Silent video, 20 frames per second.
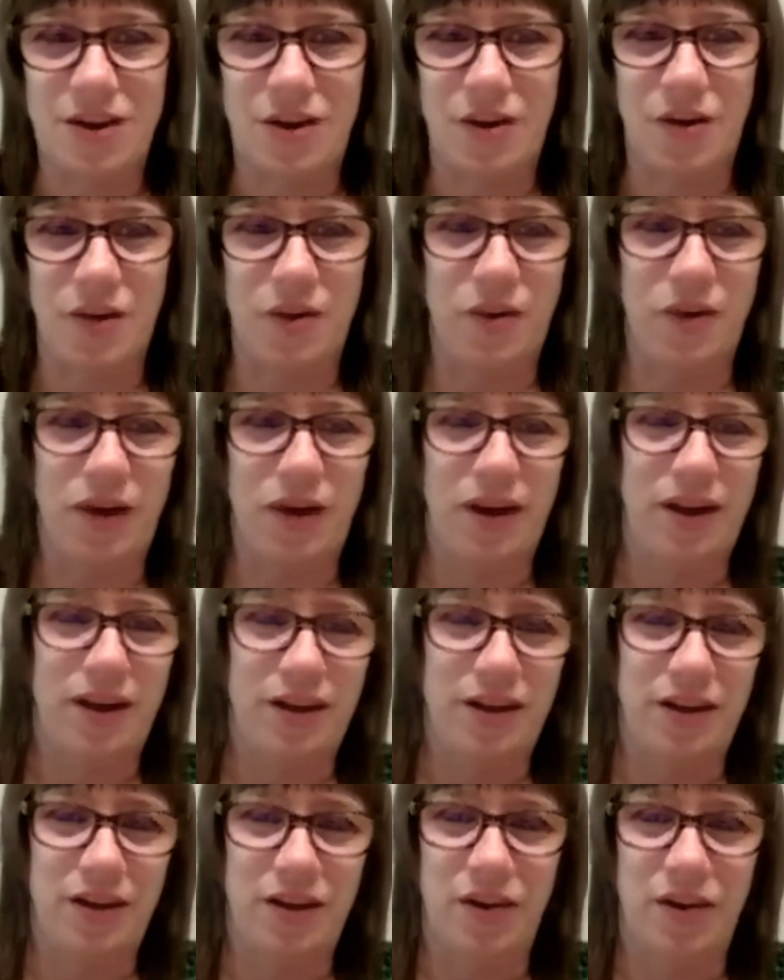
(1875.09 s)
So,
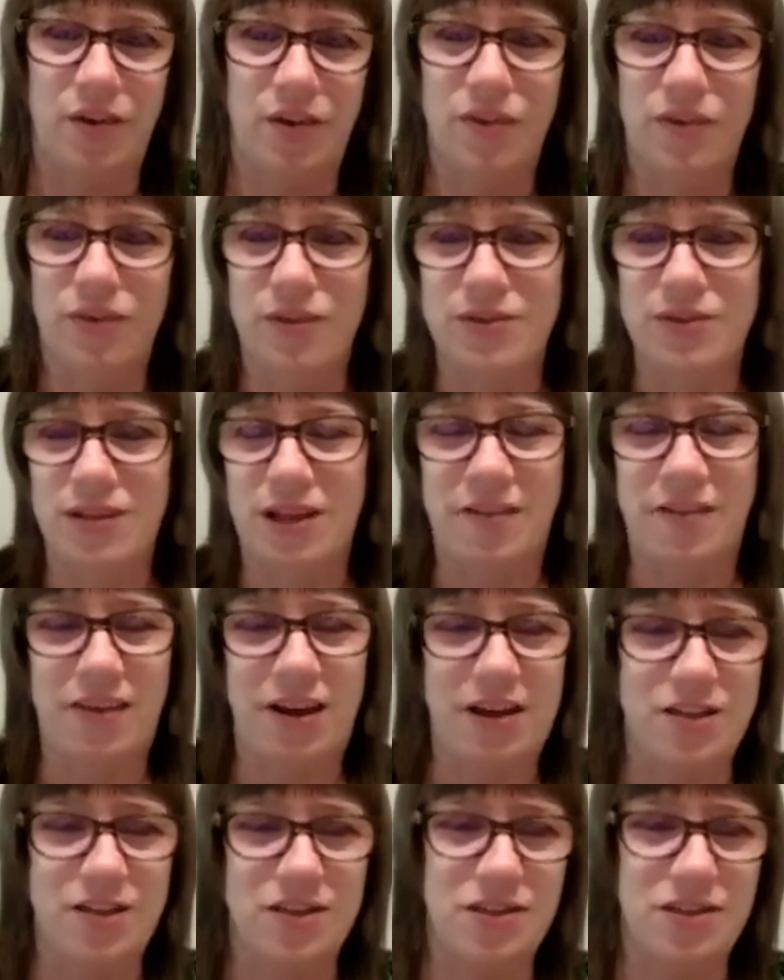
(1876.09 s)
you know, there's a lot
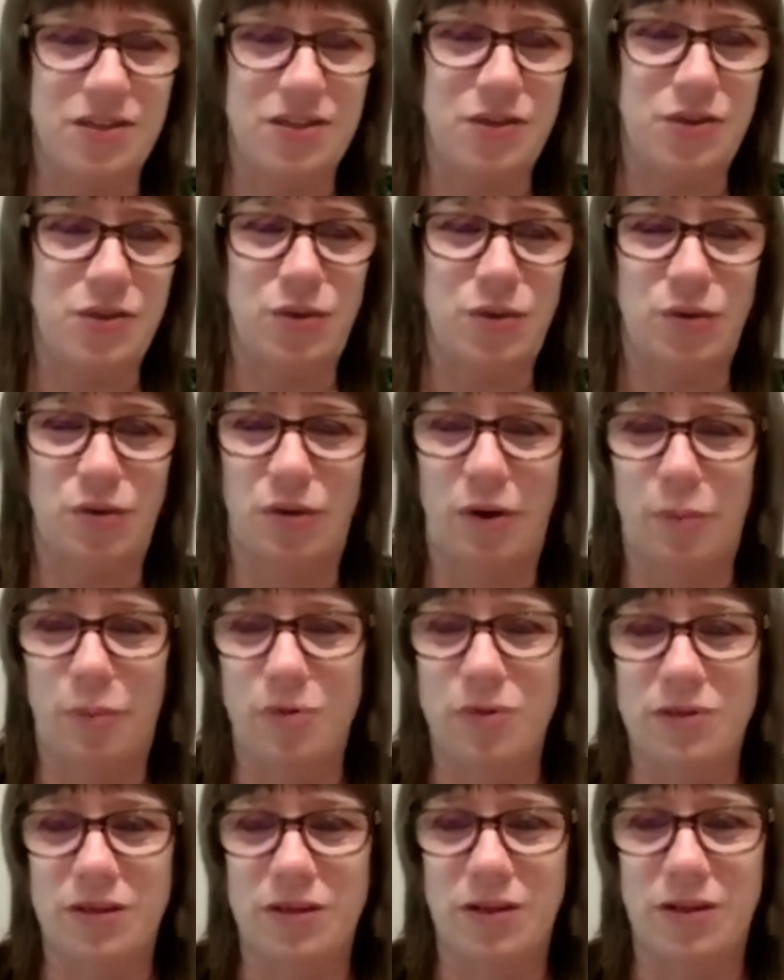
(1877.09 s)
of agents who
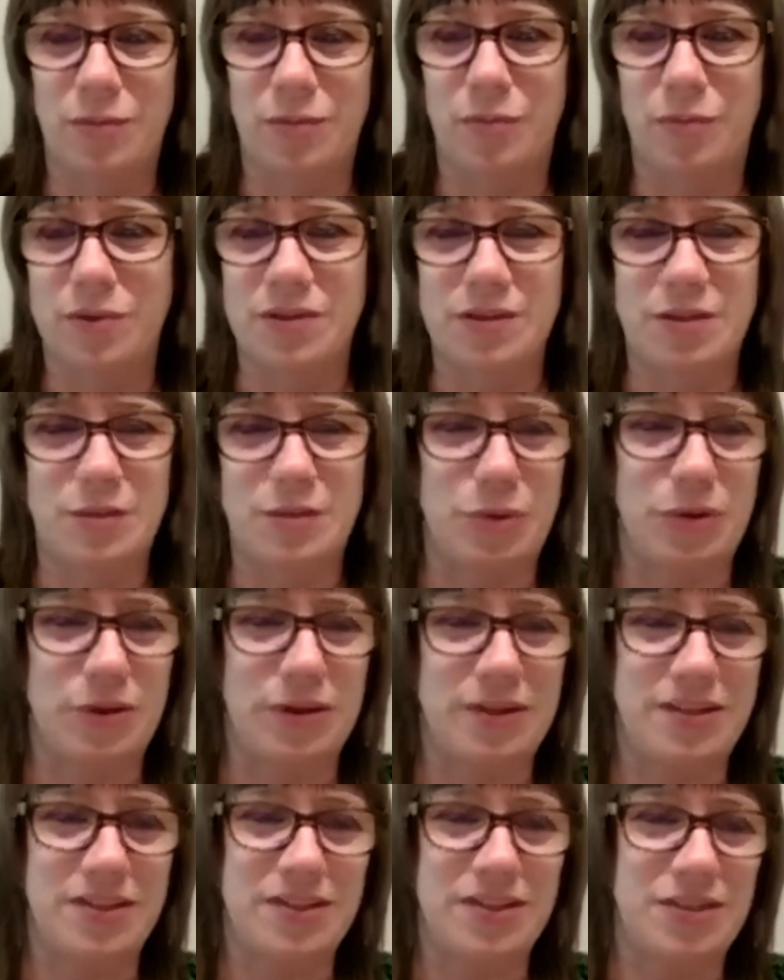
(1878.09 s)
represent business
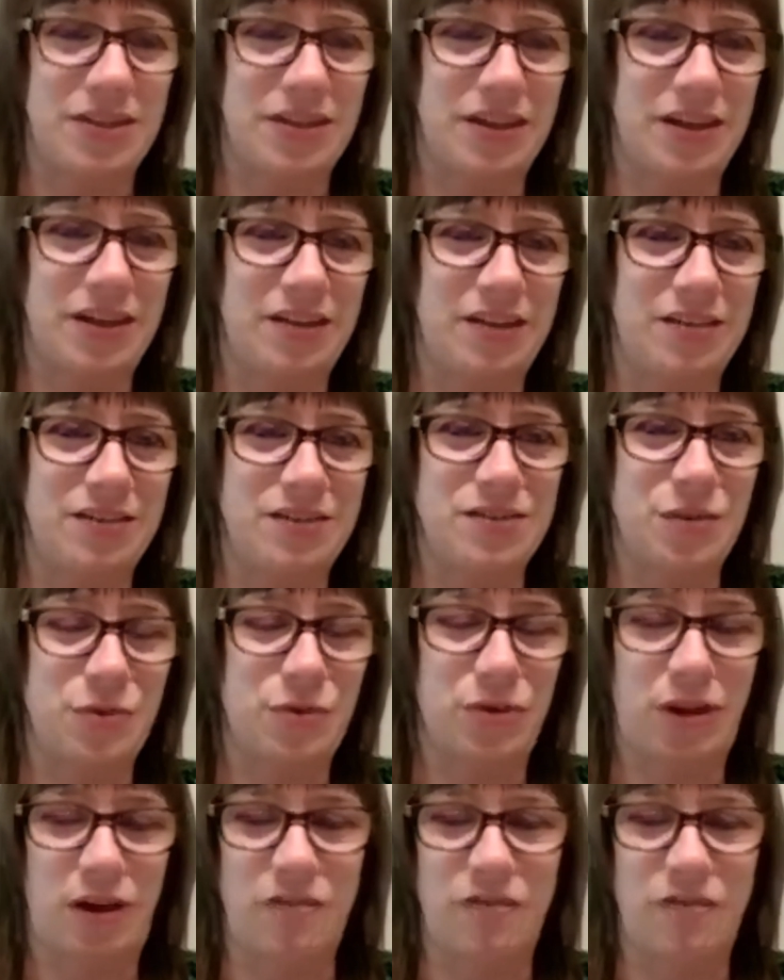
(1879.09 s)
books and
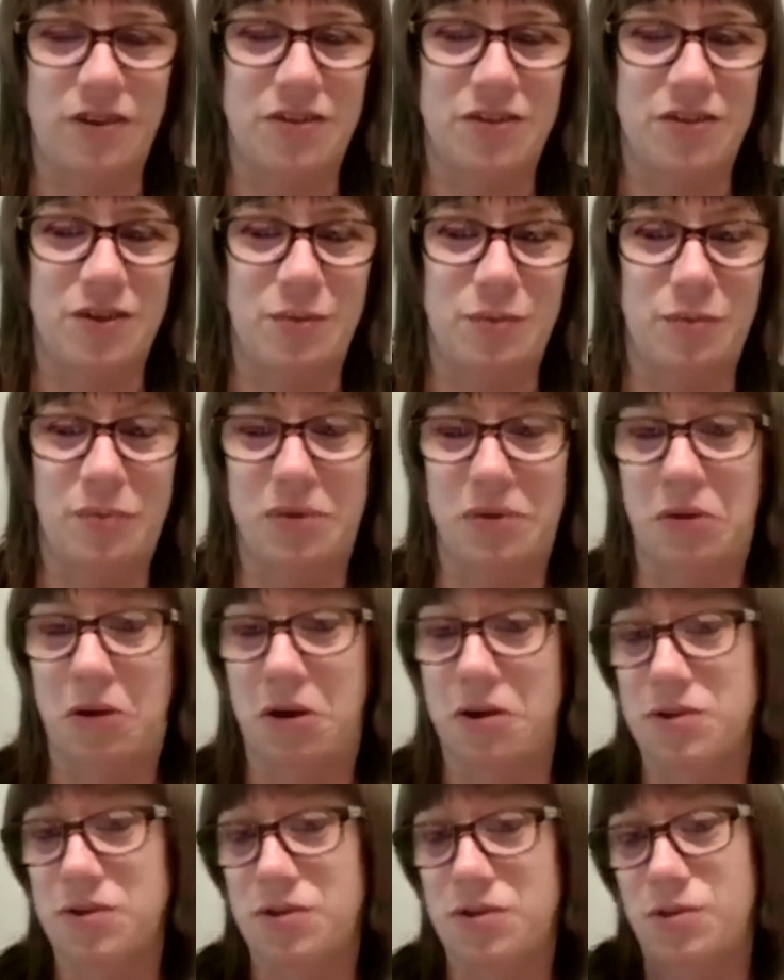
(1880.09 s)
general nonfiction, but
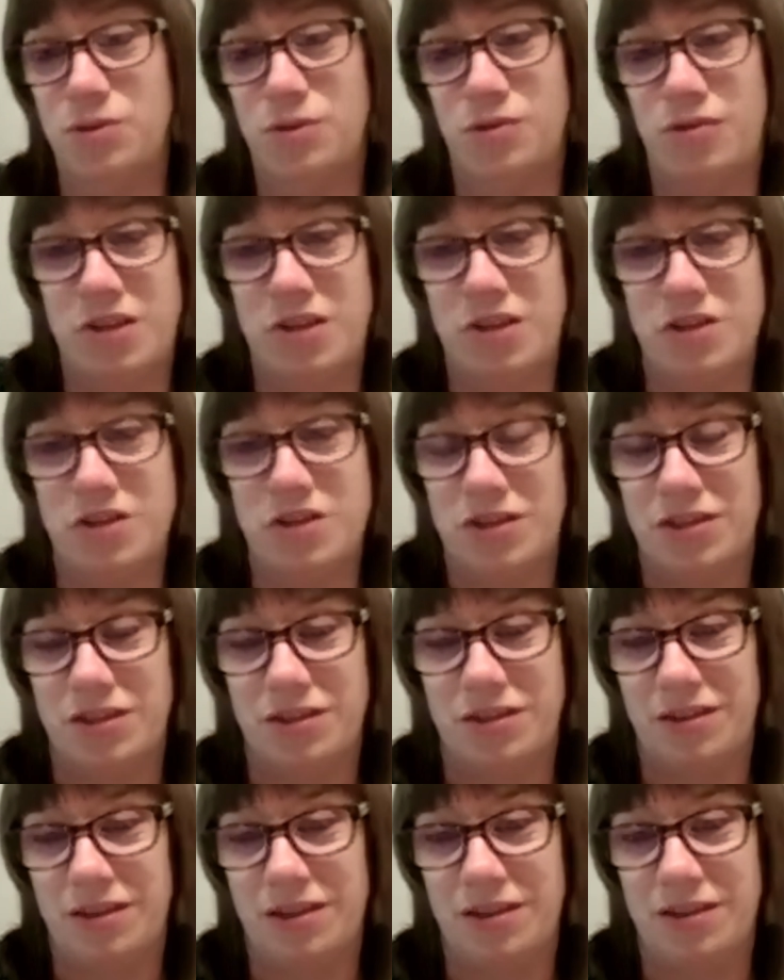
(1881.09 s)
also do fiction
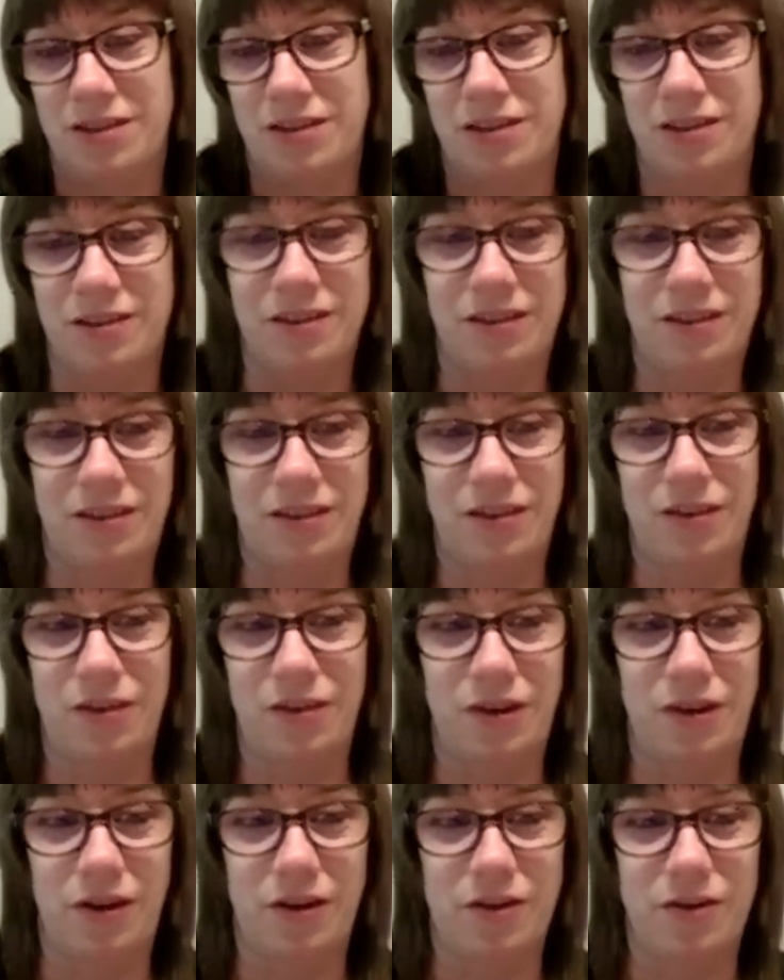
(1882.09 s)
and
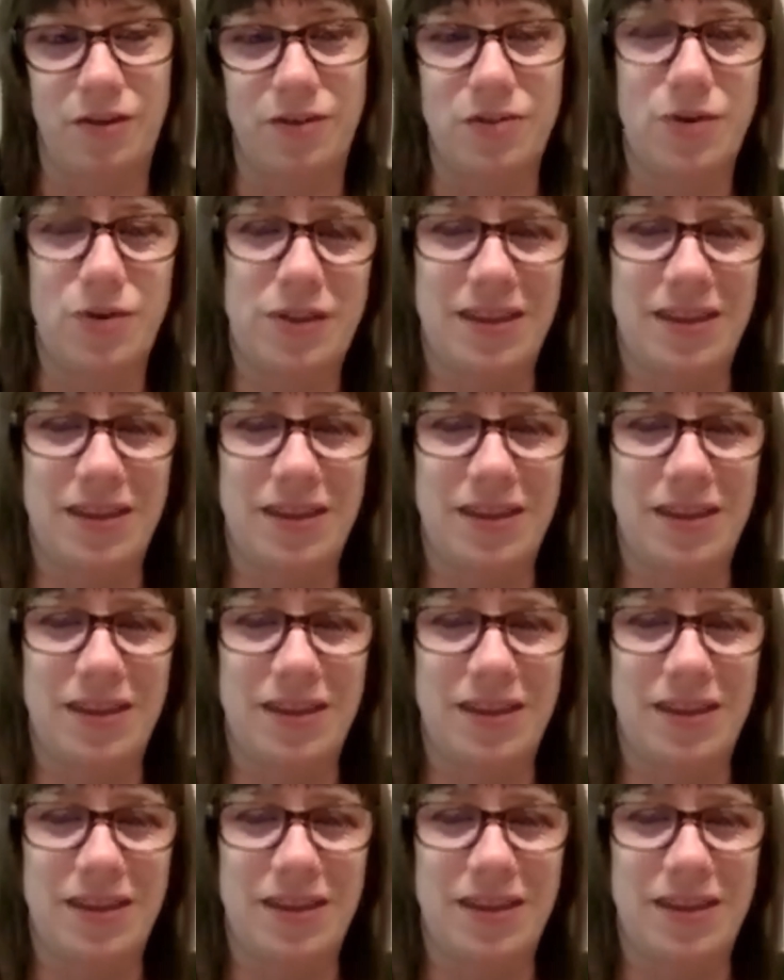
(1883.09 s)
young adults.